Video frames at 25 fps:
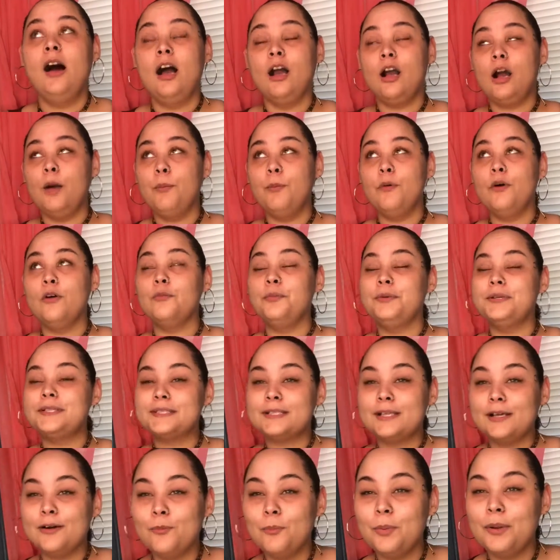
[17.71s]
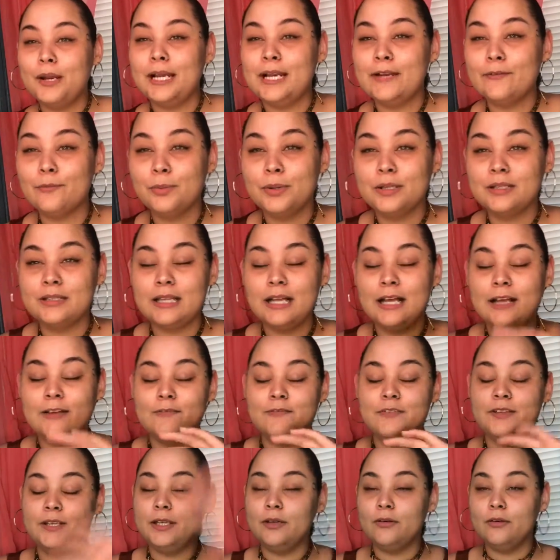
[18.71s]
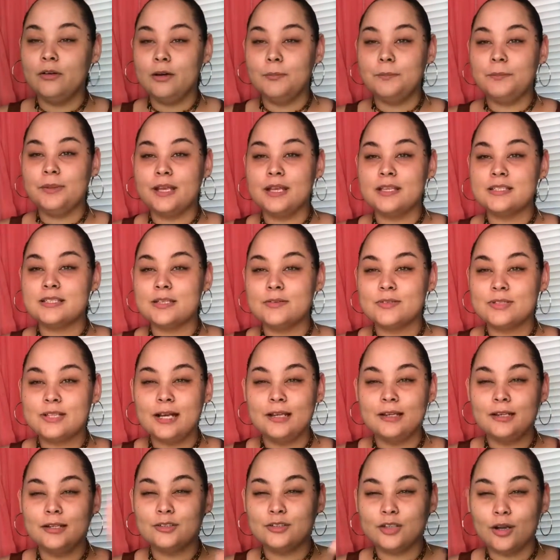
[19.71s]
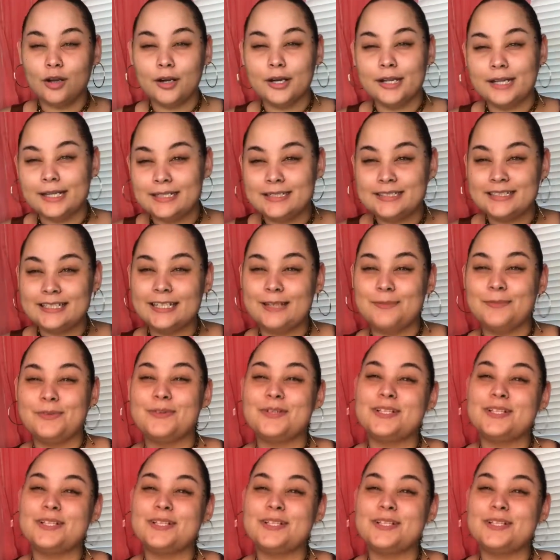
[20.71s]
a couple of weeks ago, but I never put that video up because it was kind of dark and dim.